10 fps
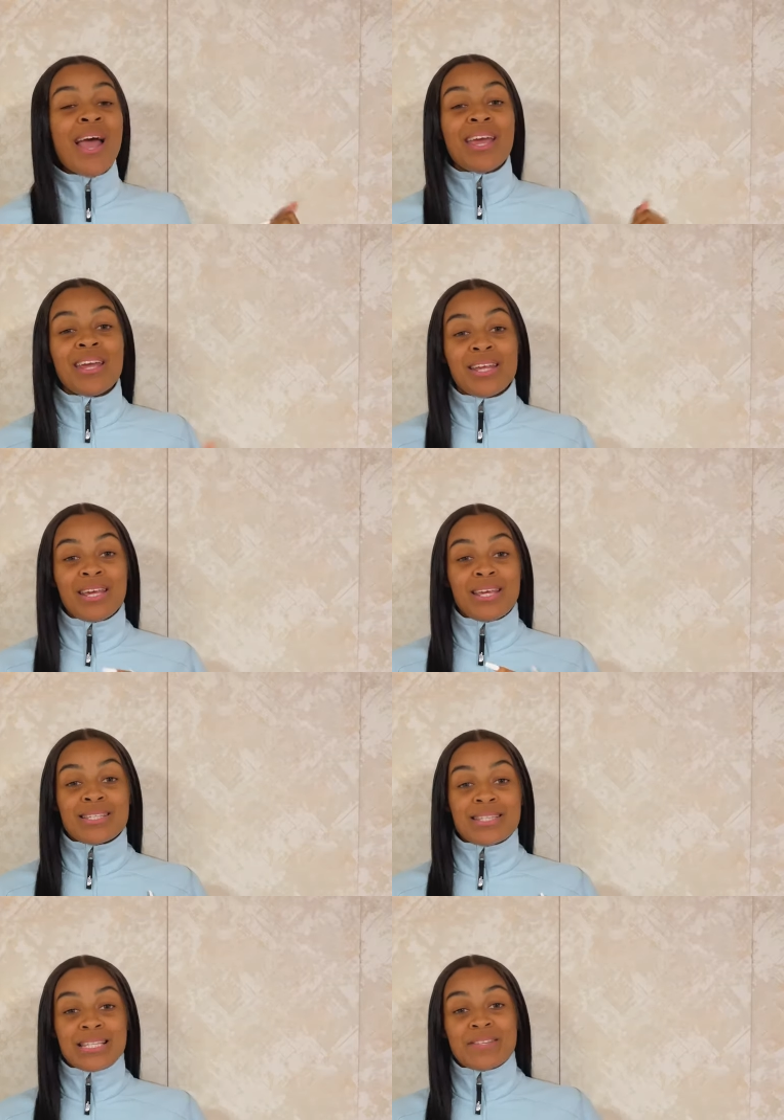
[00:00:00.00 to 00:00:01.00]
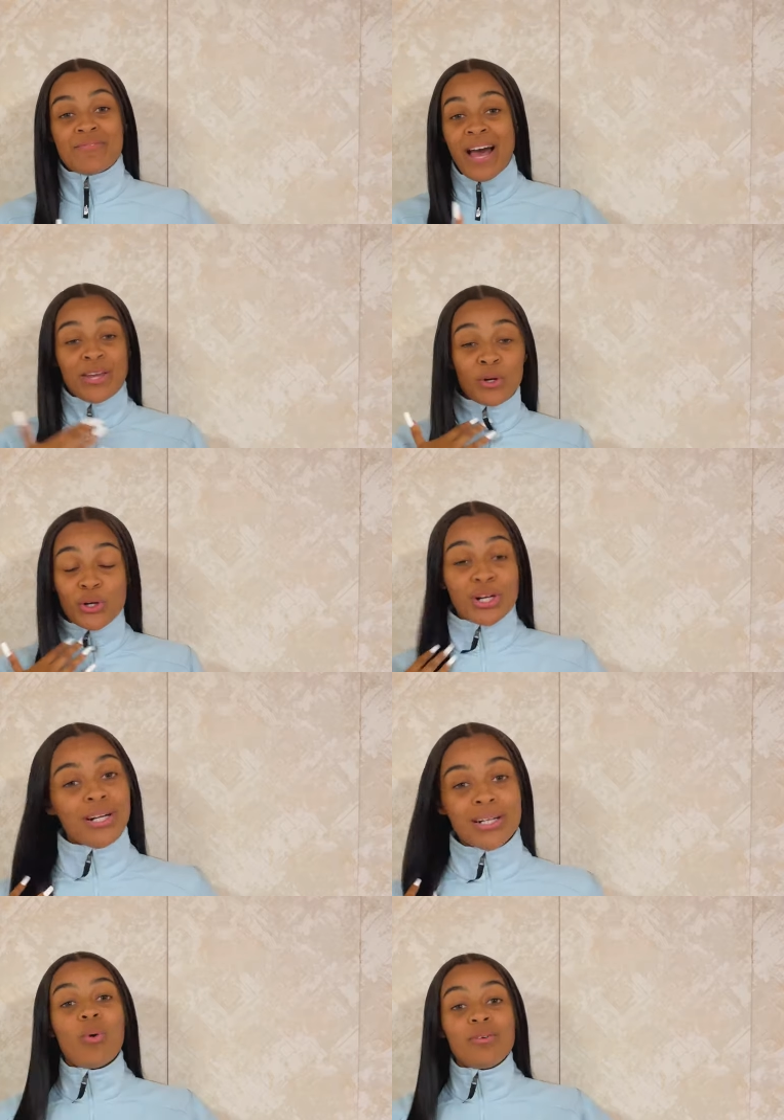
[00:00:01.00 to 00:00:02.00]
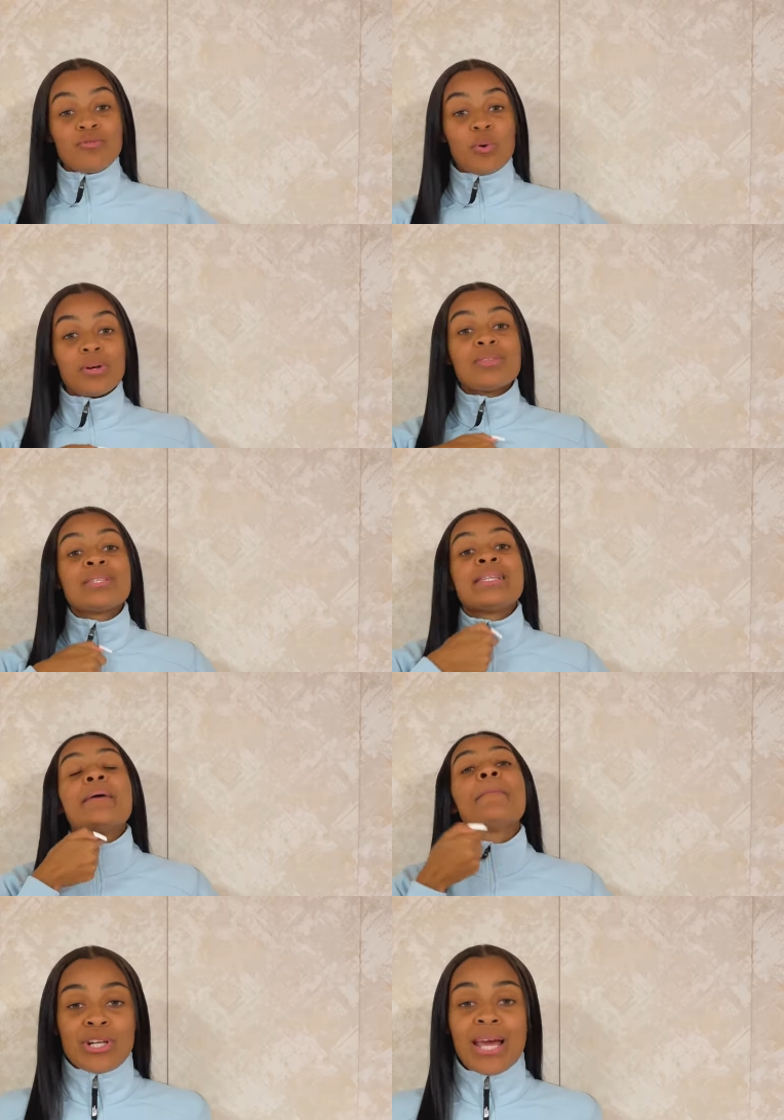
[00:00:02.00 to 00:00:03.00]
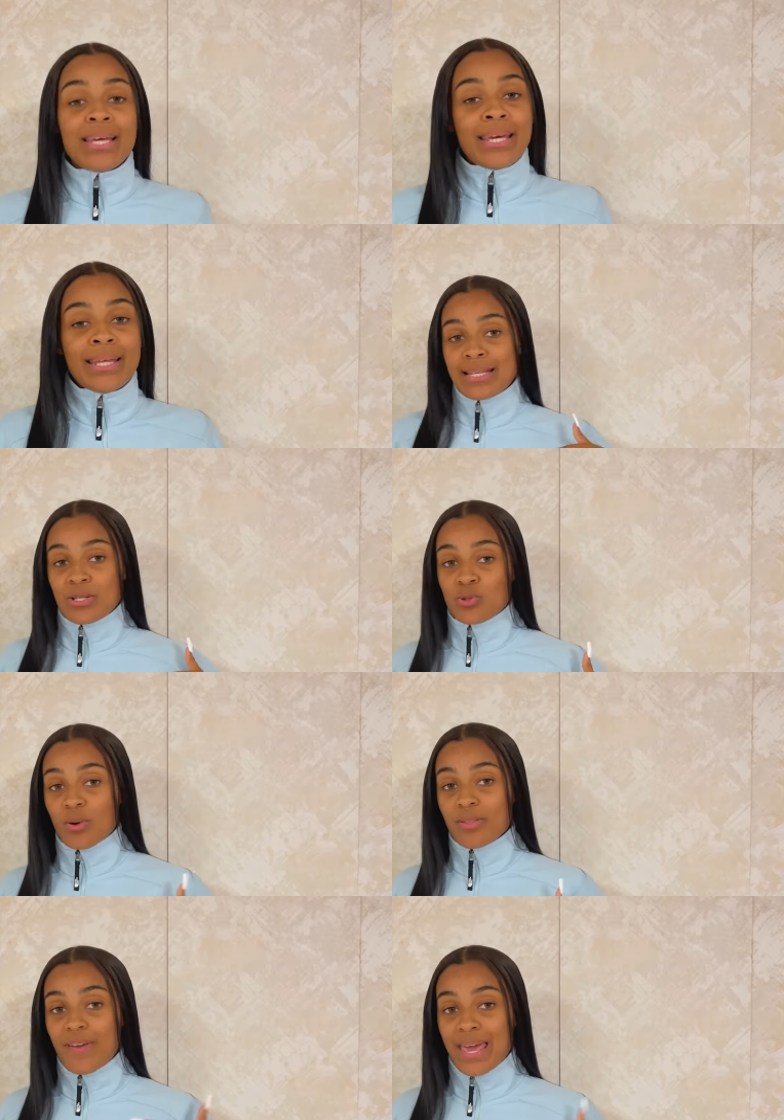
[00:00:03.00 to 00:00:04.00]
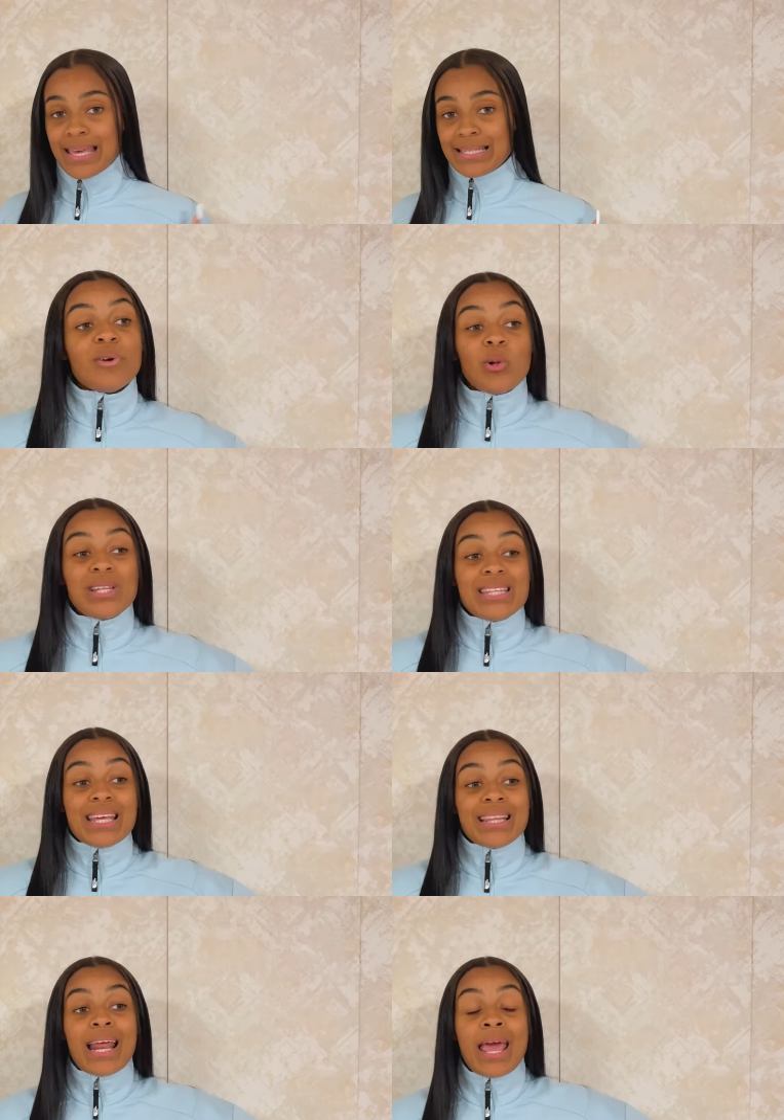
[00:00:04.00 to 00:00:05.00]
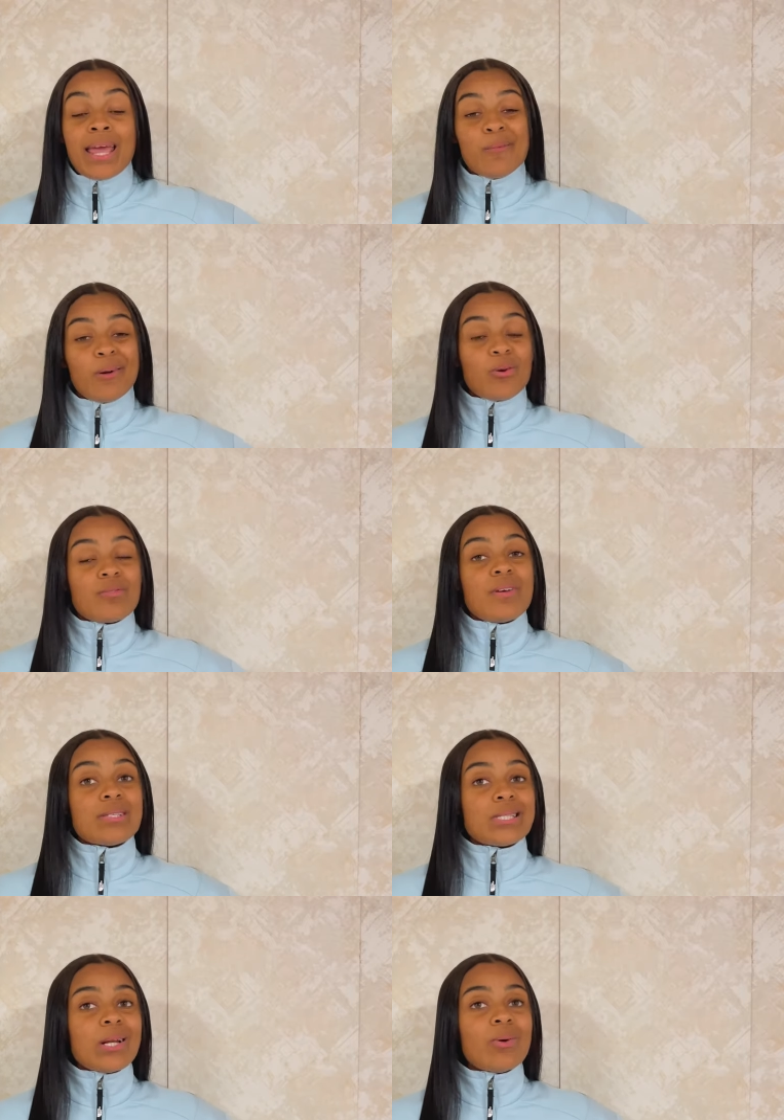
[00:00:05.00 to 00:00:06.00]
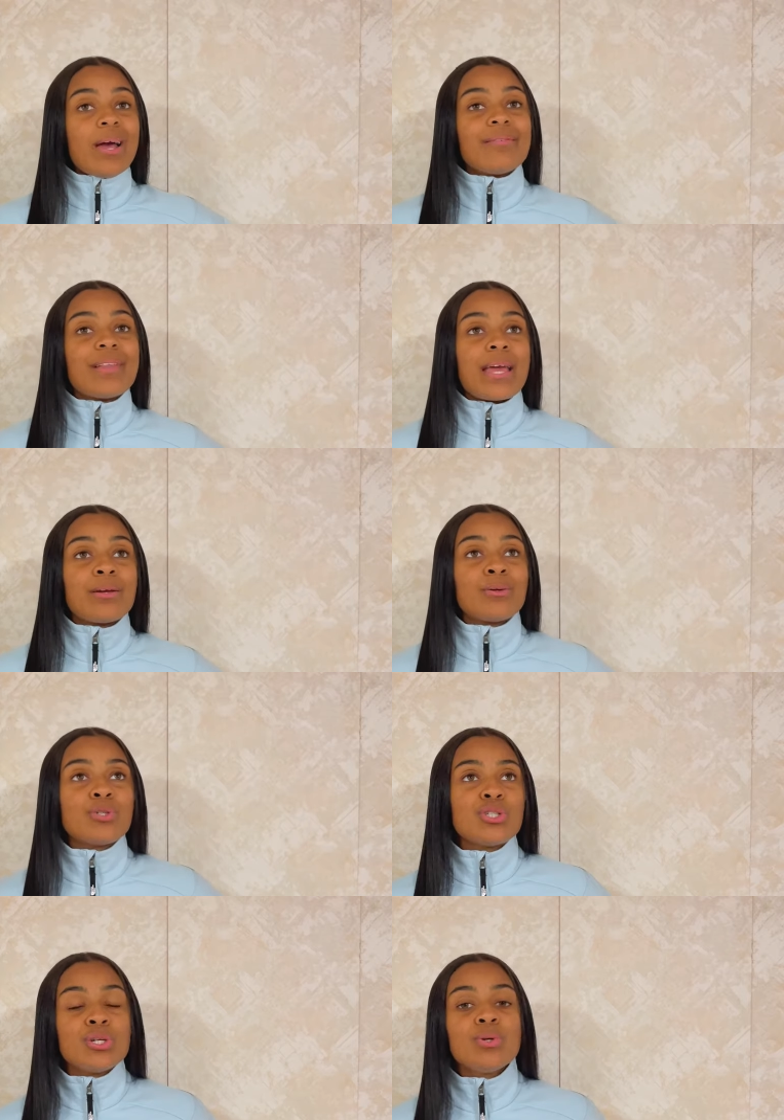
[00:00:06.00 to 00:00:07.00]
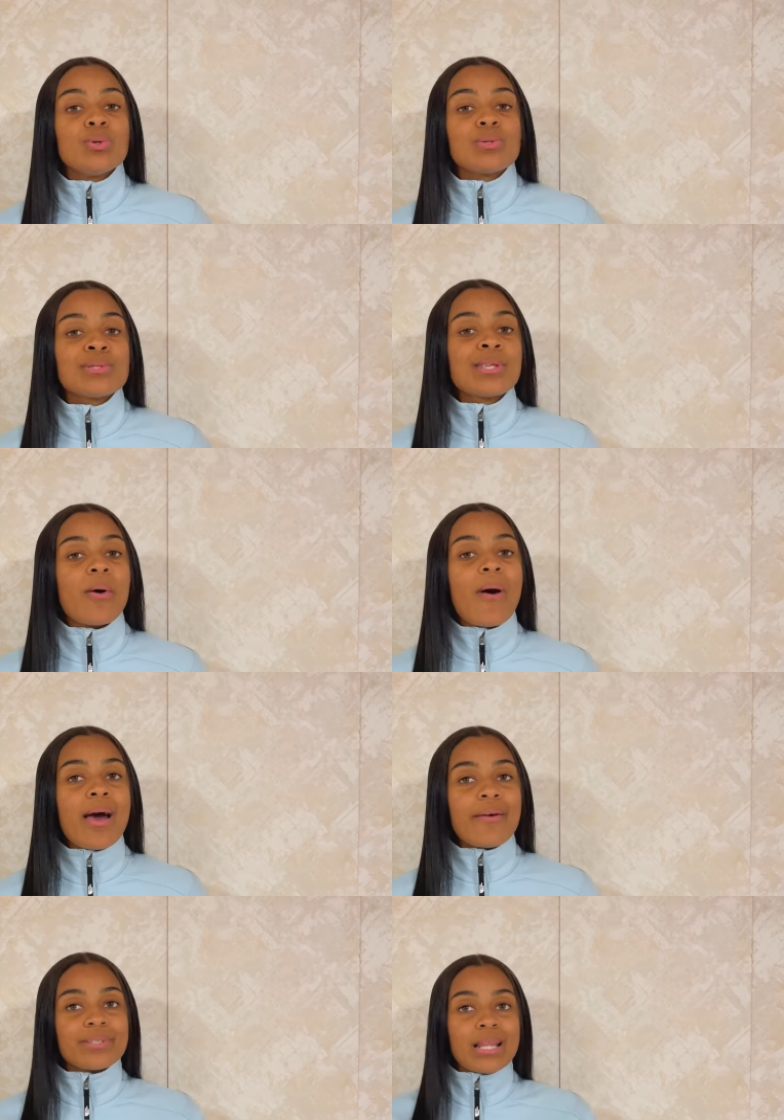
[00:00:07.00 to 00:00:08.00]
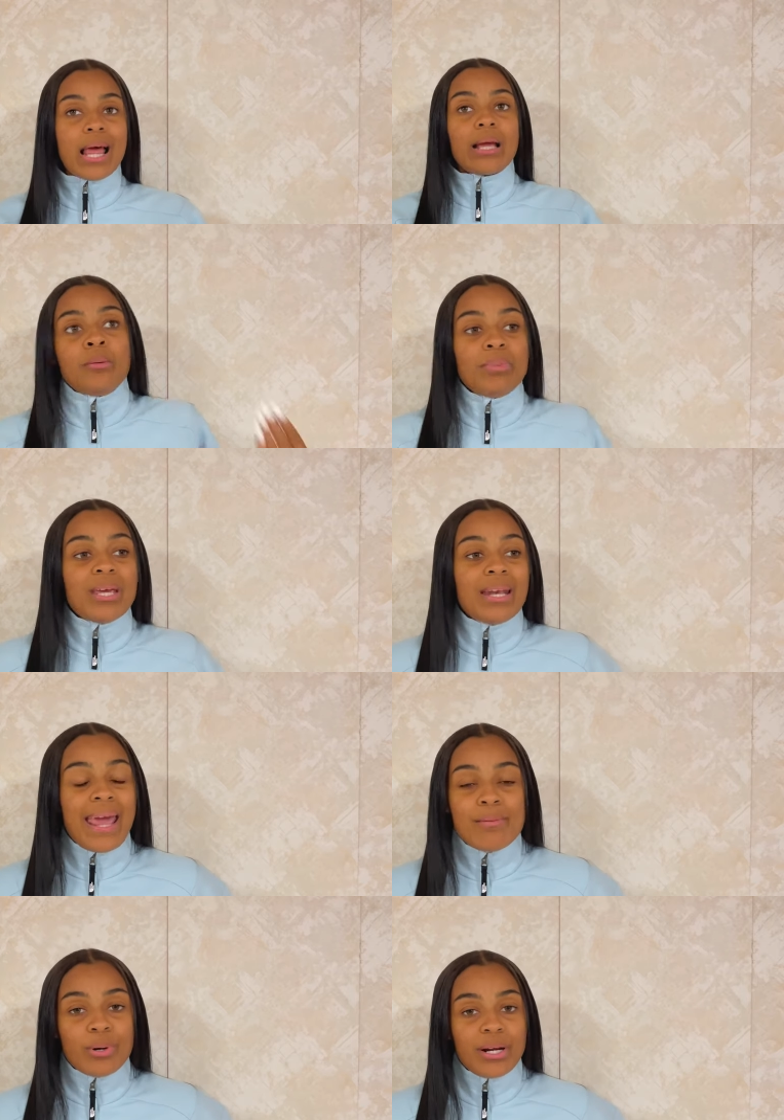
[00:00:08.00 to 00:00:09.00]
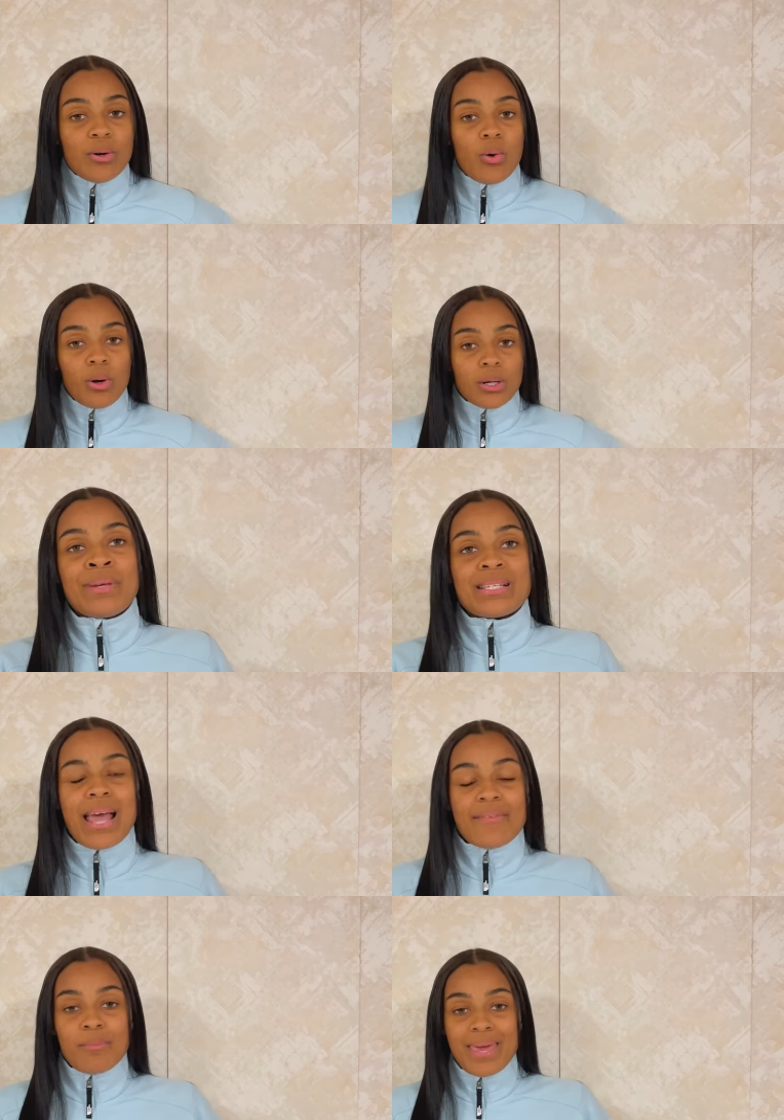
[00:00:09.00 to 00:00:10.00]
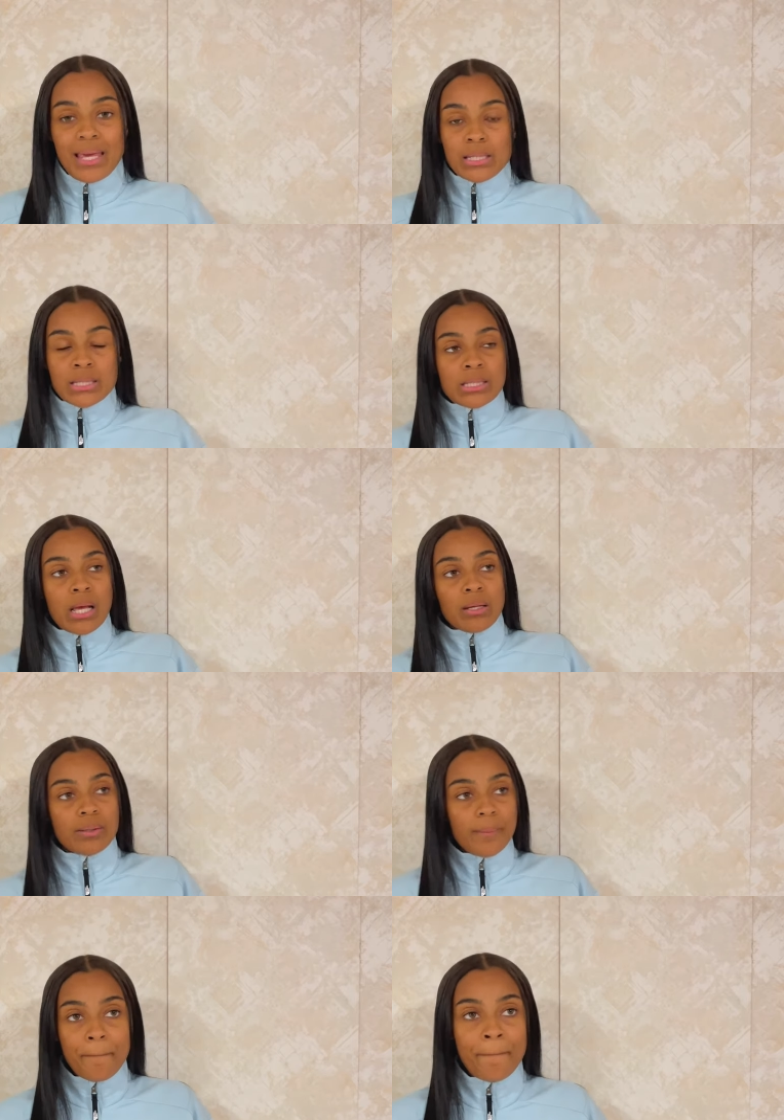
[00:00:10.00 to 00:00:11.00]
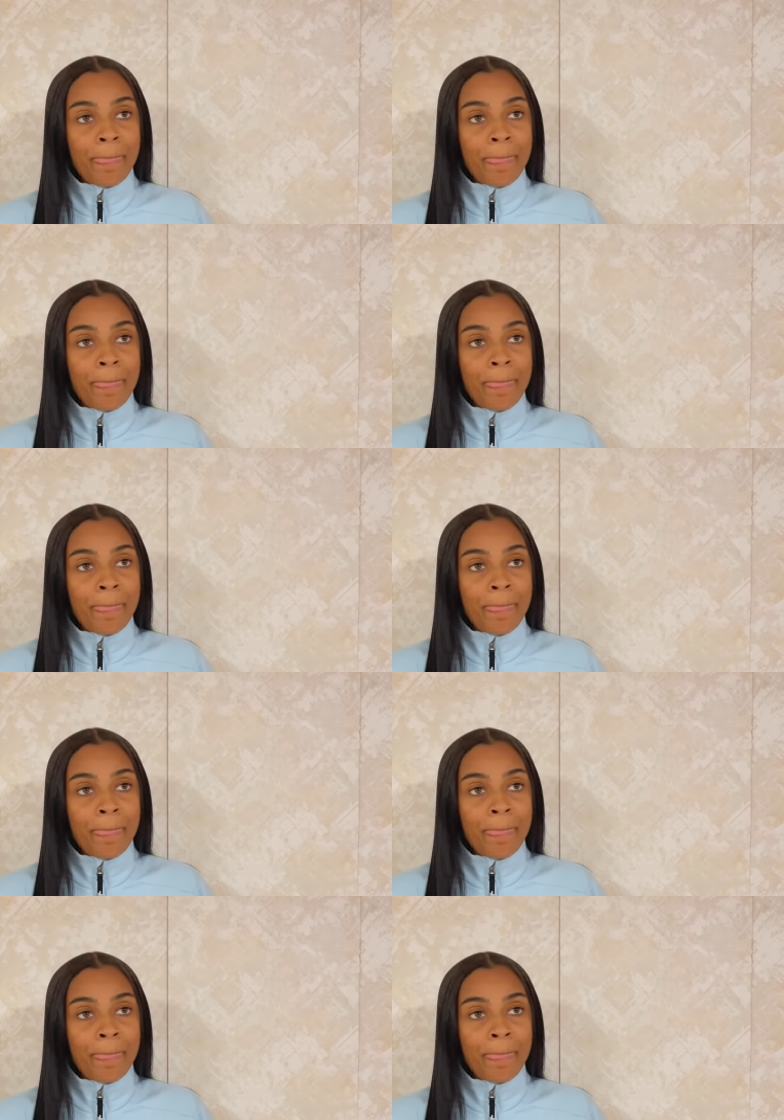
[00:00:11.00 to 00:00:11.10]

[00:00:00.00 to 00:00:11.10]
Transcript: It is this fire one-fourth zip jacket and it's North Face. Only thing that I hate about North Face is they don't have like shoes. So I have to like be a name brand whore because I have to mix. So